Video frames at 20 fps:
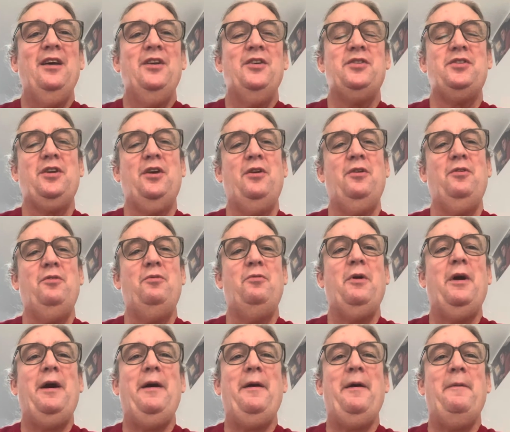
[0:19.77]

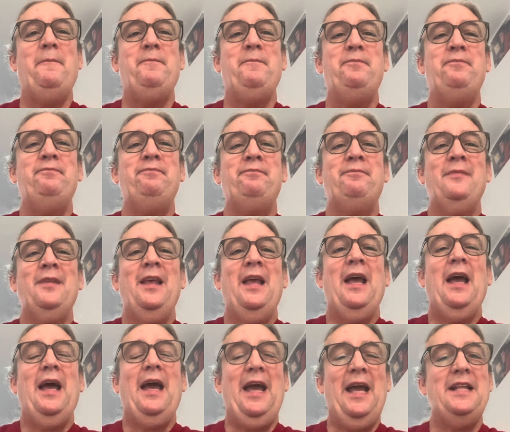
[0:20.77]
So
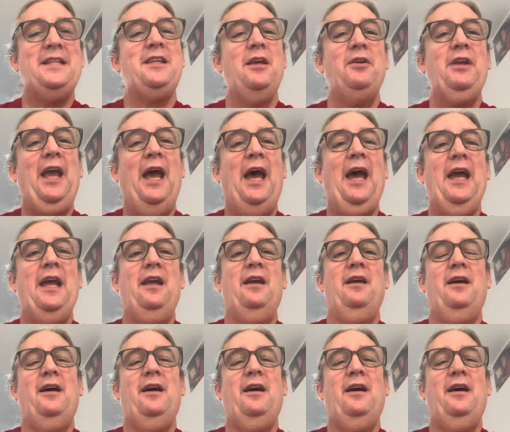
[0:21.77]
it's okay.